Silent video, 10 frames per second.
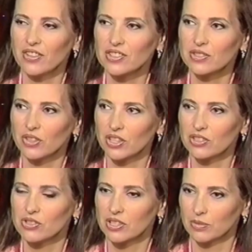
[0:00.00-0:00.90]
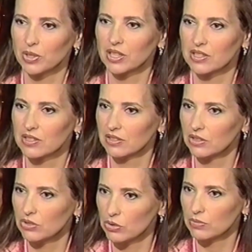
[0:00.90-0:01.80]
now this is very interesting because
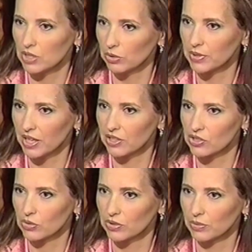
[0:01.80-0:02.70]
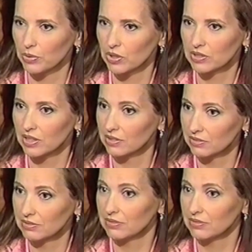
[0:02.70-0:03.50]
you do deal with that issue in the book, that